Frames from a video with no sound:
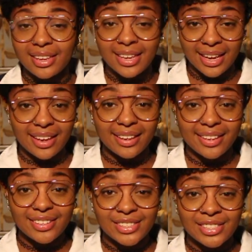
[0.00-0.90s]
Yeah,
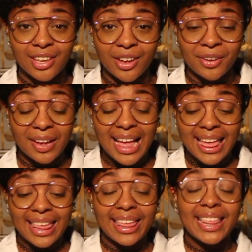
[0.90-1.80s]
so
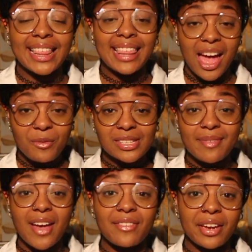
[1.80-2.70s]
that was
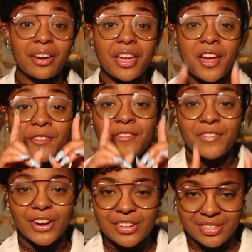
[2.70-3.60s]
my very
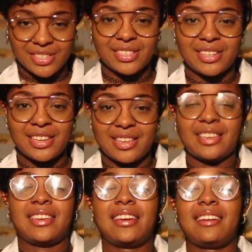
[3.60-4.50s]
first
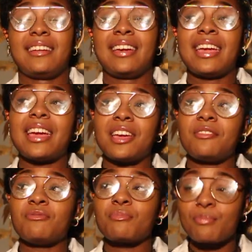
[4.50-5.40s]

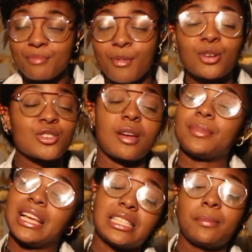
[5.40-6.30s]
and most
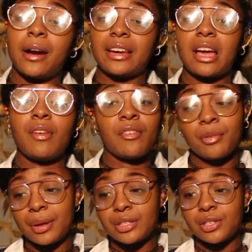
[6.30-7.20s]
traumatizing party I've
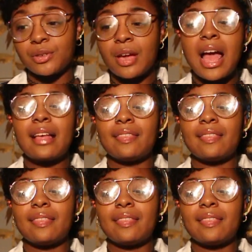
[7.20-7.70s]
ever been to.